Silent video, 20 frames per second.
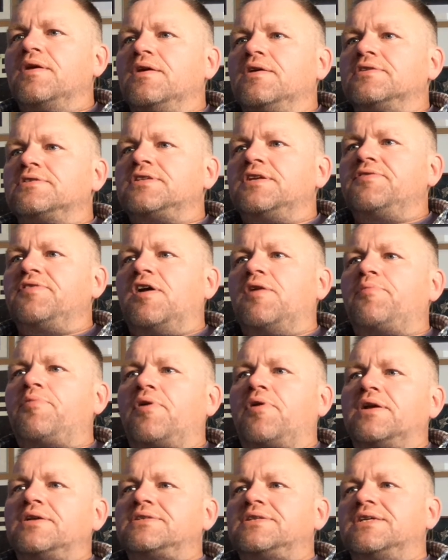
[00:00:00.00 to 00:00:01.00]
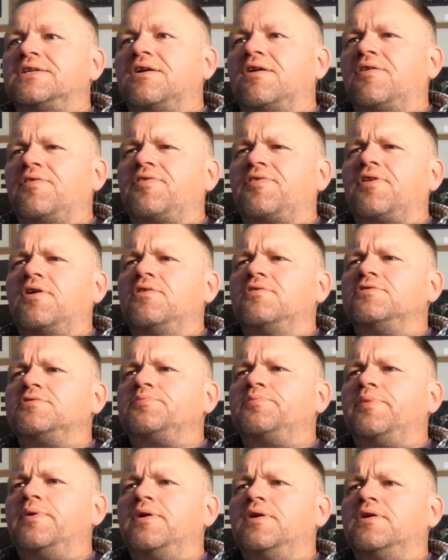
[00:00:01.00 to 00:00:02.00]
Stephen O'Brien said, are those
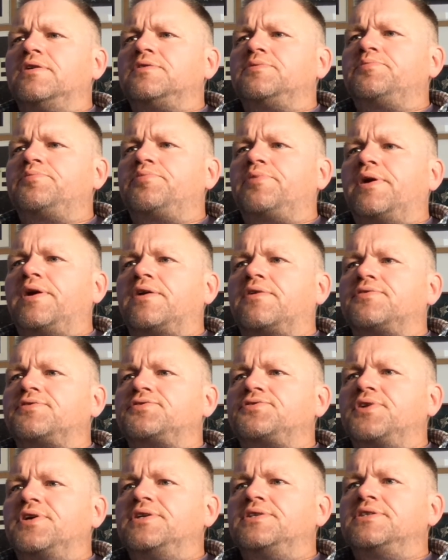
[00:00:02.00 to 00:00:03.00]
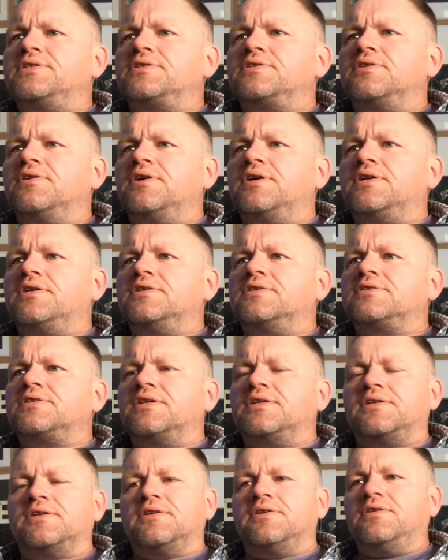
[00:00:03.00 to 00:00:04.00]
birds bred off strays he's got in at the
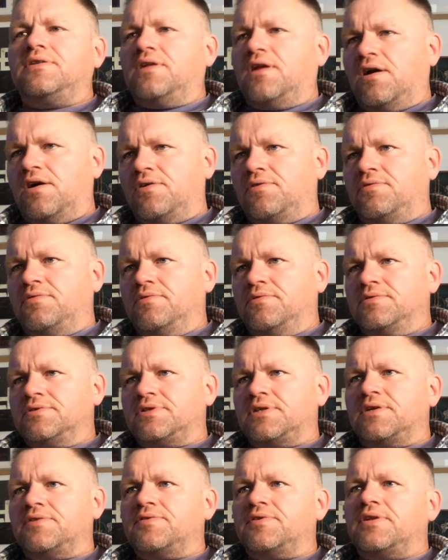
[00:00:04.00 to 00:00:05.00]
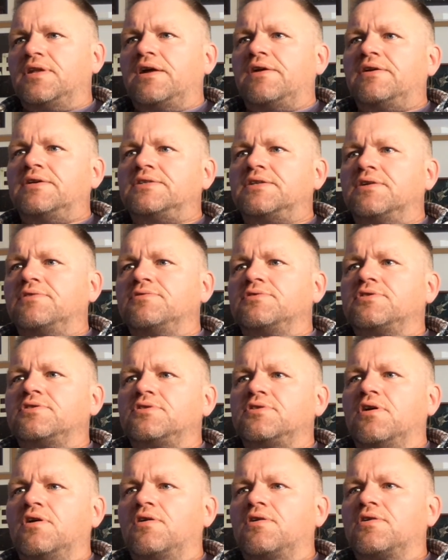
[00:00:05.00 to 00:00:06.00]
centre? No, Stephen, they're his own
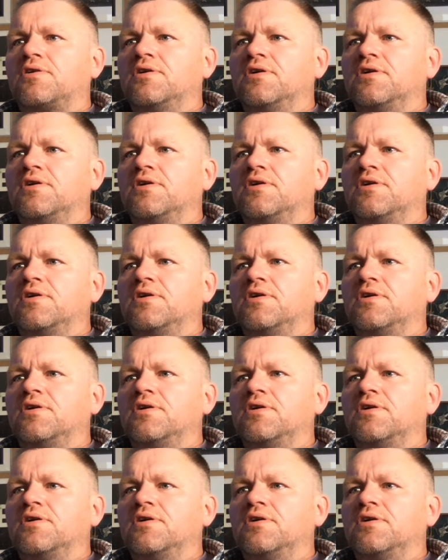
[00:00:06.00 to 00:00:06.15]
stock.